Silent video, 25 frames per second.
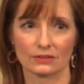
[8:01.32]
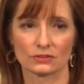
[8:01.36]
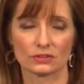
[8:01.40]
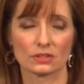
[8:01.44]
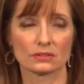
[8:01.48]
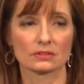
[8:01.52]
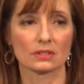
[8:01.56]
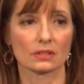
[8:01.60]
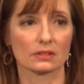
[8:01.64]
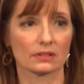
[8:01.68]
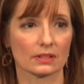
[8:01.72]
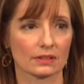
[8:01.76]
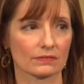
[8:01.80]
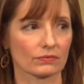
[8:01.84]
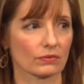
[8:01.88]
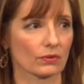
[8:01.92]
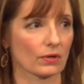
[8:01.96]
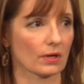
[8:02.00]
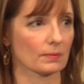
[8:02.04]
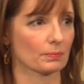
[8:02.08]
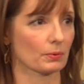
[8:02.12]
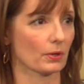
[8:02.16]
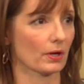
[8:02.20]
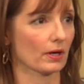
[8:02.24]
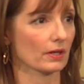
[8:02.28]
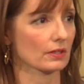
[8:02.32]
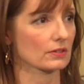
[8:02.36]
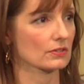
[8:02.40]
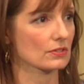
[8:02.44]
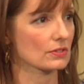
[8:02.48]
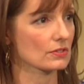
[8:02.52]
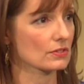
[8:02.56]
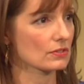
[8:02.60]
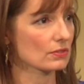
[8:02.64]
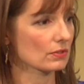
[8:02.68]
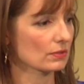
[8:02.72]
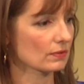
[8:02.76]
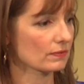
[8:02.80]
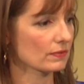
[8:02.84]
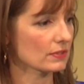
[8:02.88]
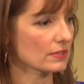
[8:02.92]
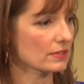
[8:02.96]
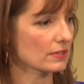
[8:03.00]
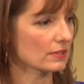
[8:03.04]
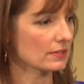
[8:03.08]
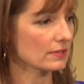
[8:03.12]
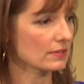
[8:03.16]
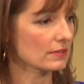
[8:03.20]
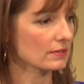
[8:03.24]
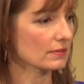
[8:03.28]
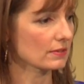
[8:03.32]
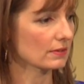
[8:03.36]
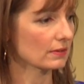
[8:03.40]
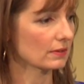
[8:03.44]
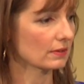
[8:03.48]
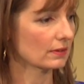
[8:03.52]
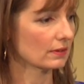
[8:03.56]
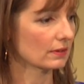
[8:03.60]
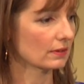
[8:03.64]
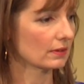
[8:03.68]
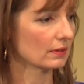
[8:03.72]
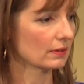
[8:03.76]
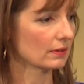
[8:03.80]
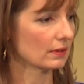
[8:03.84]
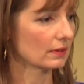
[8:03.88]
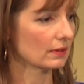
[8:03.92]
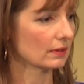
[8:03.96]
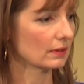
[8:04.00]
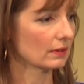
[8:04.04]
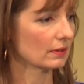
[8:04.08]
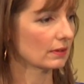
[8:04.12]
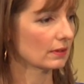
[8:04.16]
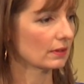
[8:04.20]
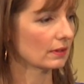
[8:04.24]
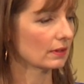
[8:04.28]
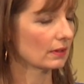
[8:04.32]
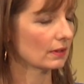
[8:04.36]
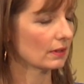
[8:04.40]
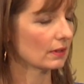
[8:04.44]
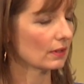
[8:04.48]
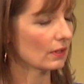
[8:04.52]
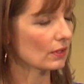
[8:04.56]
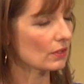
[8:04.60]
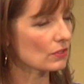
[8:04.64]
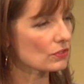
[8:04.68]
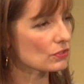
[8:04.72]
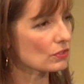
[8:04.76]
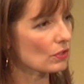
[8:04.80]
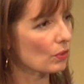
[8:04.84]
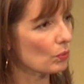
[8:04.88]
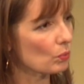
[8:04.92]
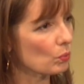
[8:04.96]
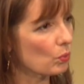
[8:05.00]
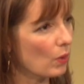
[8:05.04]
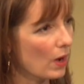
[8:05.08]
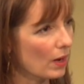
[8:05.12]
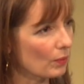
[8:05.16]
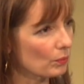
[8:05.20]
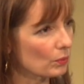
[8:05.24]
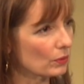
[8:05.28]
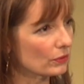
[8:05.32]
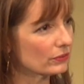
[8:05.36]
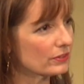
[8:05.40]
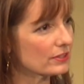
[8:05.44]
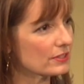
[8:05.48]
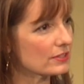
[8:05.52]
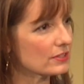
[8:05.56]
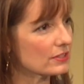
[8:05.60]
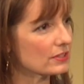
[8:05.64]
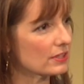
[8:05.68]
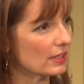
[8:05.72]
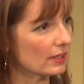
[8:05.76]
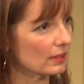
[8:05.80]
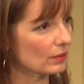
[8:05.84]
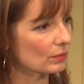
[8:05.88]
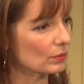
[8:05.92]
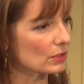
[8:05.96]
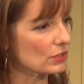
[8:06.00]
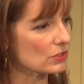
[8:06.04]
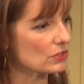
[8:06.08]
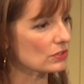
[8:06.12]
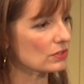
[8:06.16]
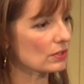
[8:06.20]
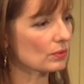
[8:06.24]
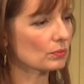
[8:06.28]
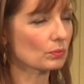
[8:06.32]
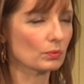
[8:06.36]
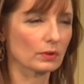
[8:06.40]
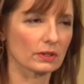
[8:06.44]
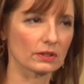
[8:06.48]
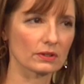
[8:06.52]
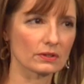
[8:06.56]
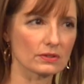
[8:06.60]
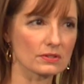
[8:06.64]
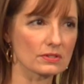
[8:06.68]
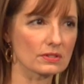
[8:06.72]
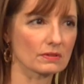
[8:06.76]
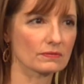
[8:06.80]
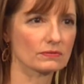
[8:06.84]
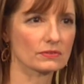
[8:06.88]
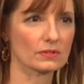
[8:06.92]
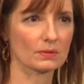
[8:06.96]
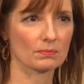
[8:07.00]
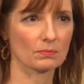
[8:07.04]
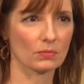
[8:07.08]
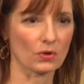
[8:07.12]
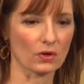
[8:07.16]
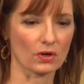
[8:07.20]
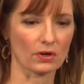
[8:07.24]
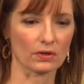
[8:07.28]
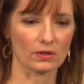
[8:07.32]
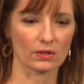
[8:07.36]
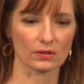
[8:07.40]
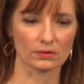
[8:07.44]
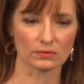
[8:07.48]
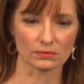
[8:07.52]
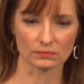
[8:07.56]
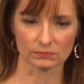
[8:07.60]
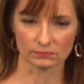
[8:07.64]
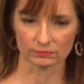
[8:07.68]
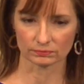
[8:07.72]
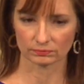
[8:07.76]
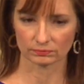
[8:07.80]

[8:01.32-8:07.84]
to deliver our products and services. So what will distinguish the winners of tomorrow?